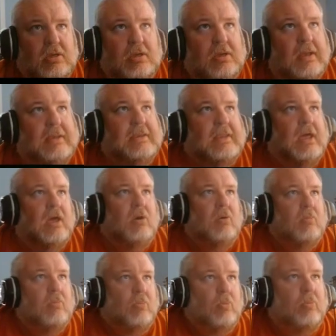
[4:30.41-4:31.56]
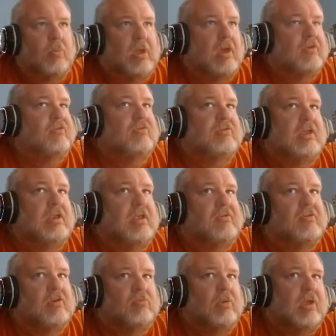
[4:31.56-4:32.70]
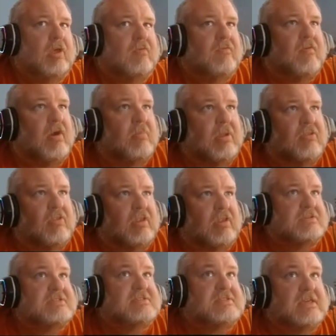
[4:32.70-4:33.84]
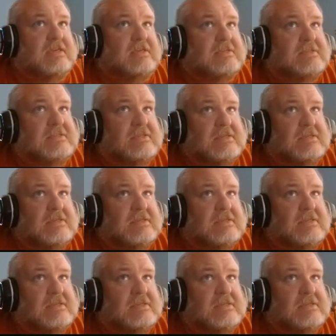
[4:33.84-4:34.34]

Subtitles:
And now what we also did yesterday, we got farming to level 6.